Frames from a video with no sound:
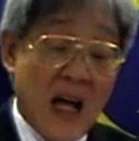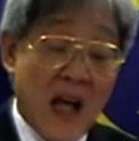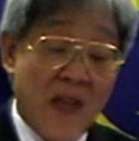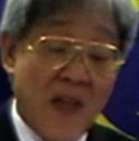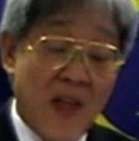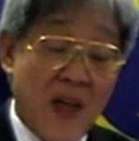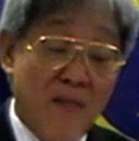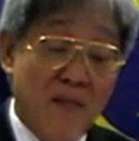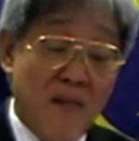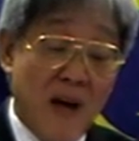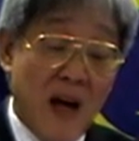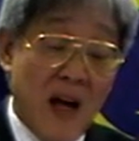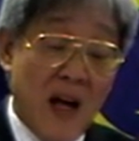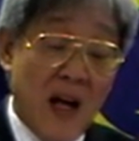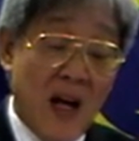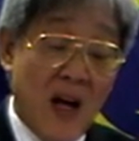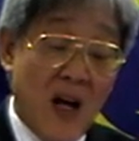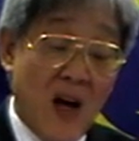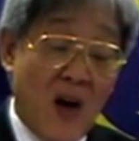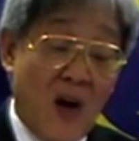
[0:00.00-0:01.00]
the
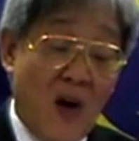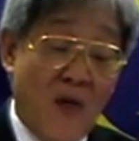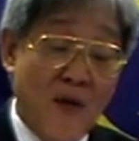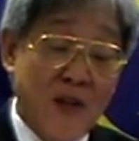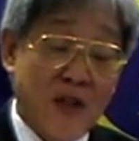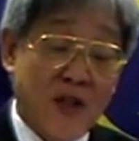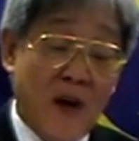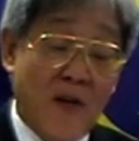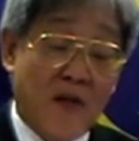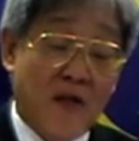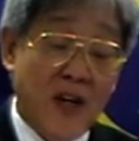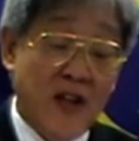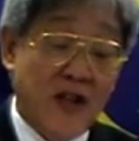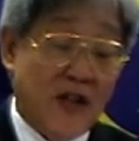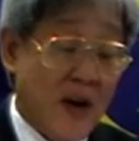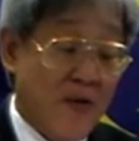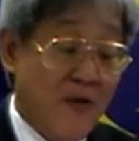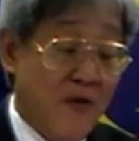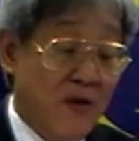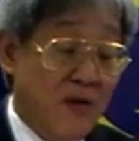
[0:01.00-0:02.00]
Office of the Attorney
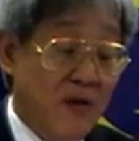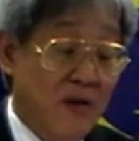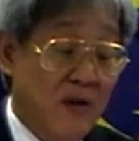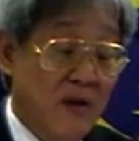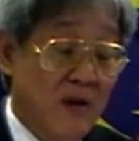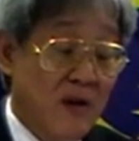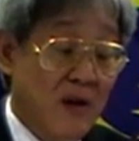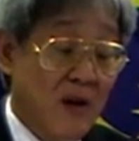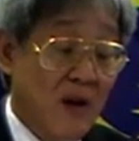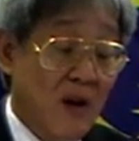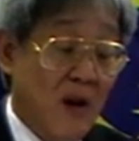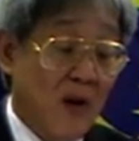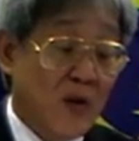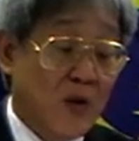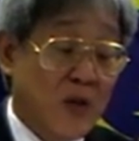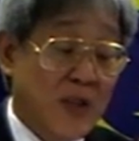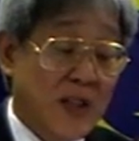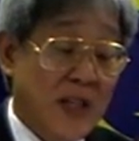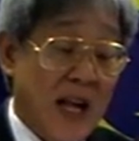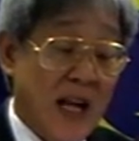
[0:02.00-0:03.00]
General of
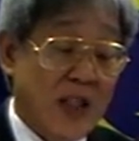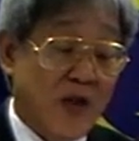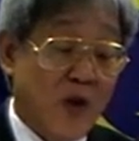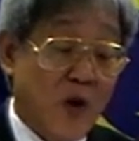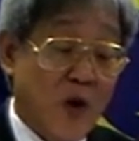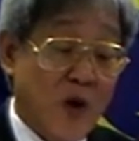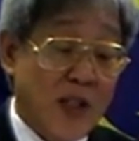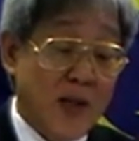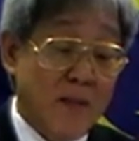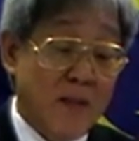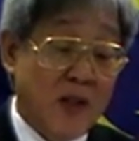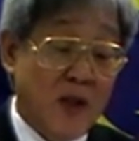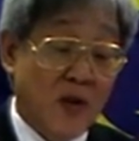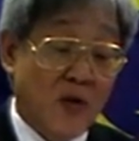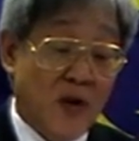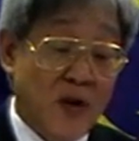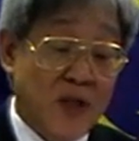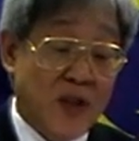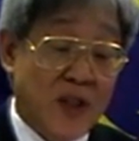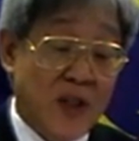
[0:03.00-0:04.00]
Switzerland has requested Malaysian
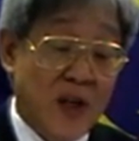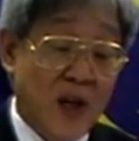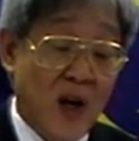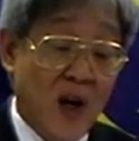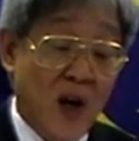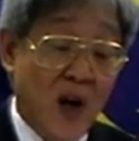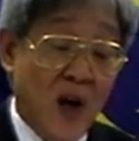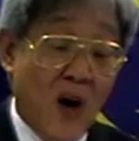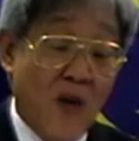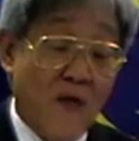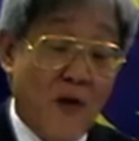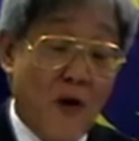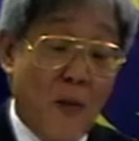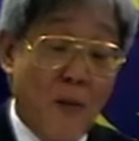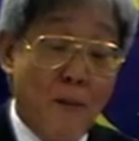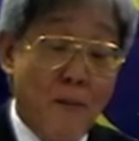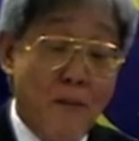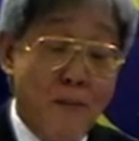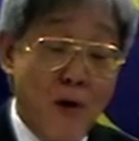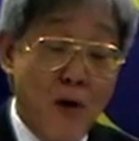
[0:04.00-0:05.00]
authorities for
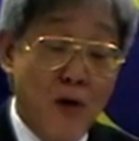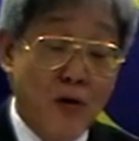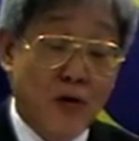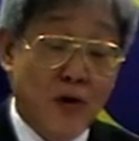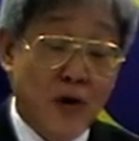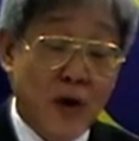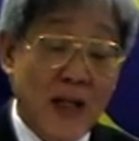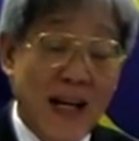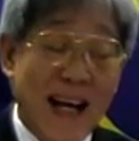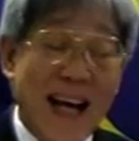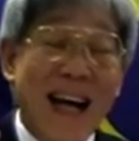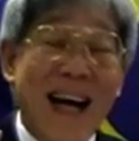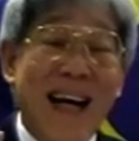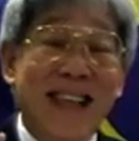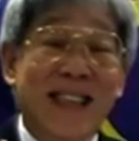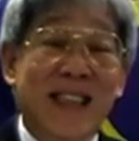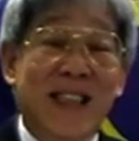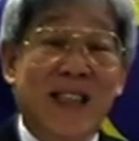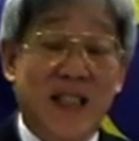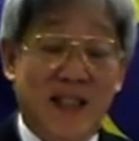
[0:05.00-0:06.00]
mutual
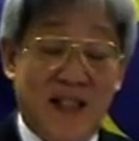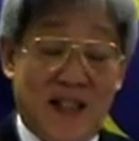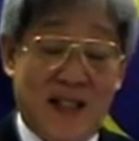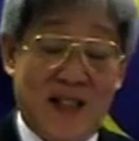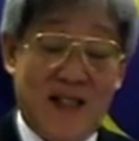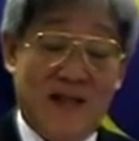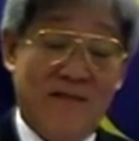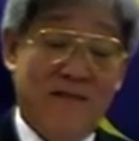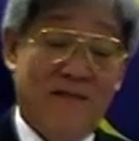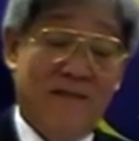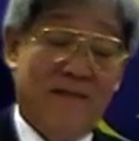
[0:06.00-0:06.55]
assistance.